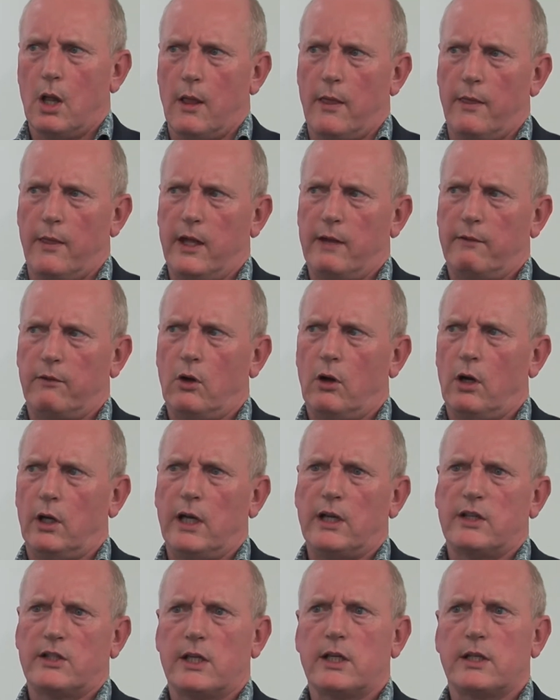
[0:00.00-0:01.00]
they've got an
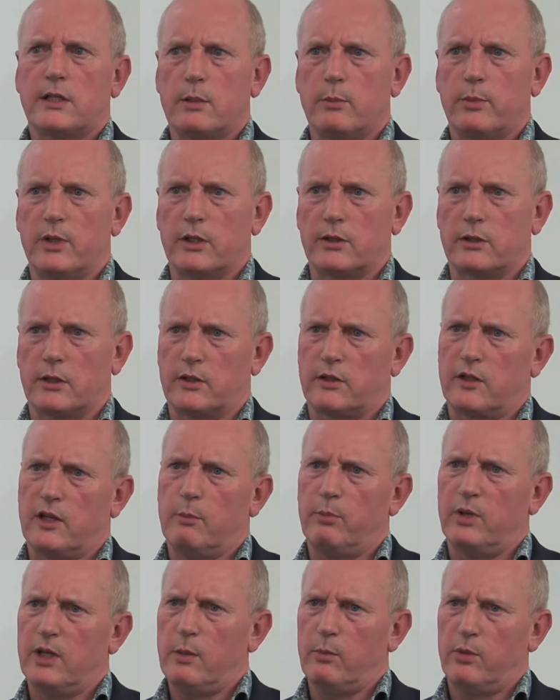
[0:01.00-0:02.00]
existing business, they've
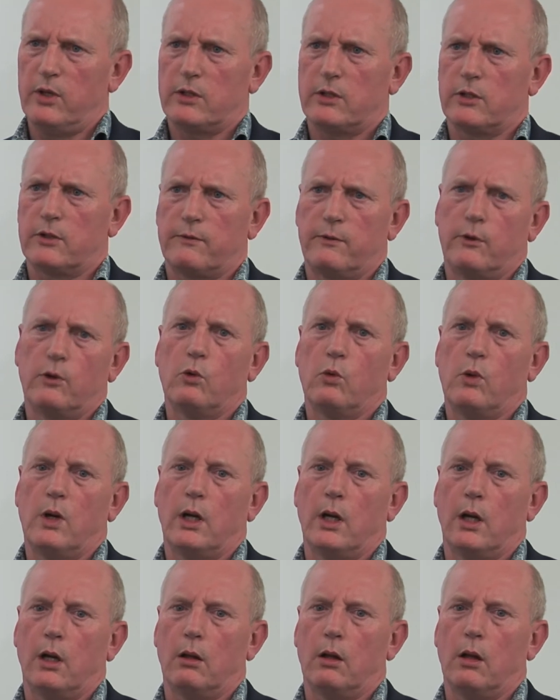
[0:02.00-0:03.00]
been in business for a
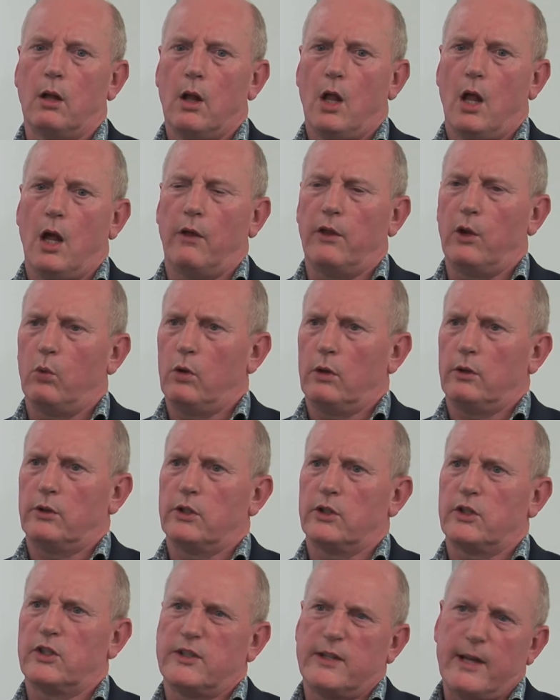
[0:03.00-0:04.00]
while, and they want to
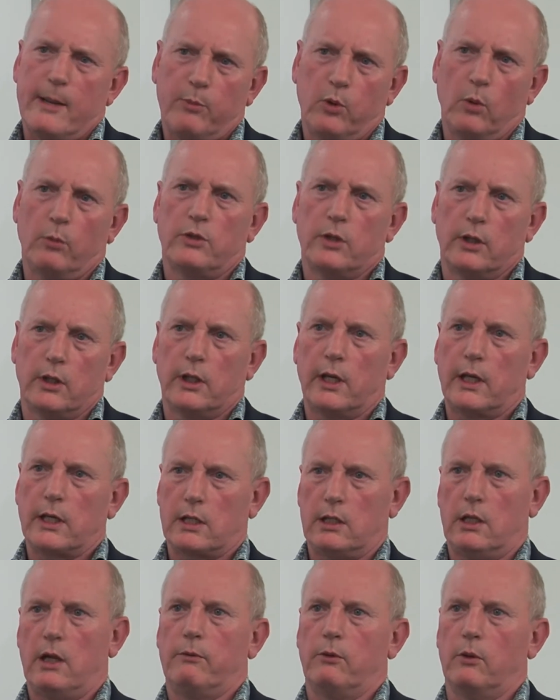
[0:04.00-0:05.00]
step up to the next
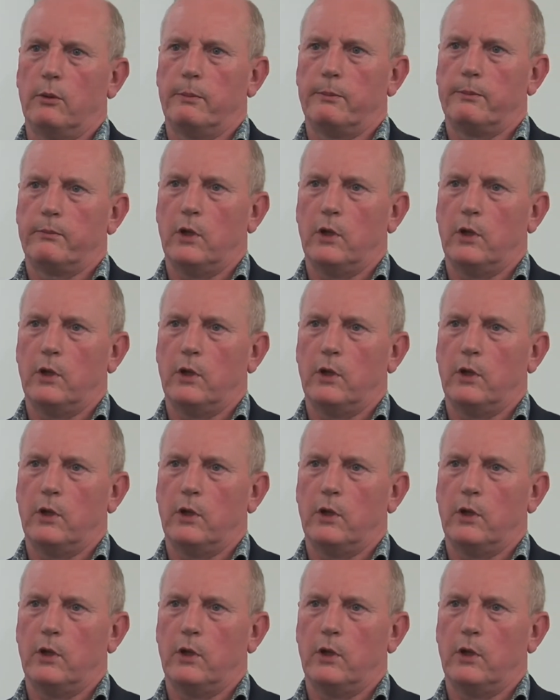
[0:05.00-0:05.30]
level.